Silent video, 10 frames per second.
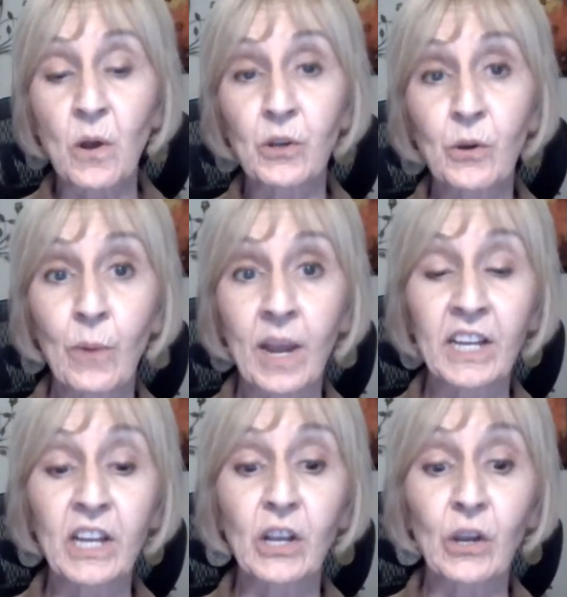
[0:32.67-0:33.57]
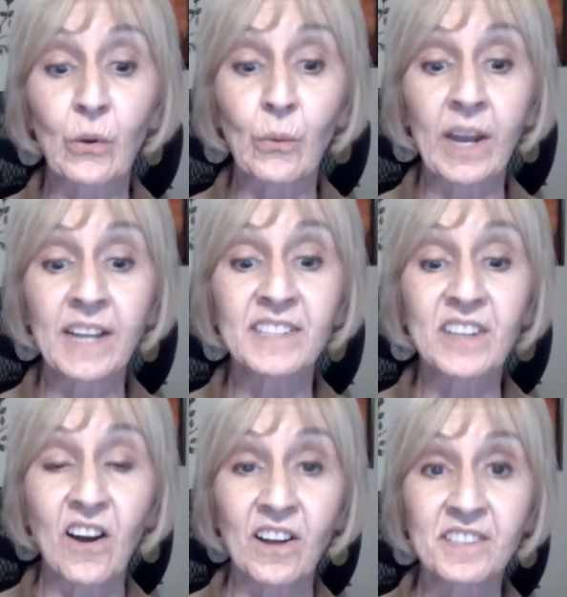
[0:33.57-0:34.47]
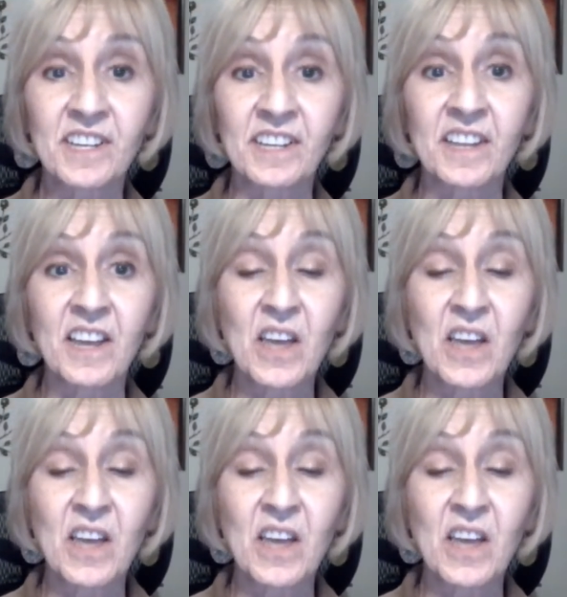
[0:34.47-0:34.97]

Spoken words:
on creating great content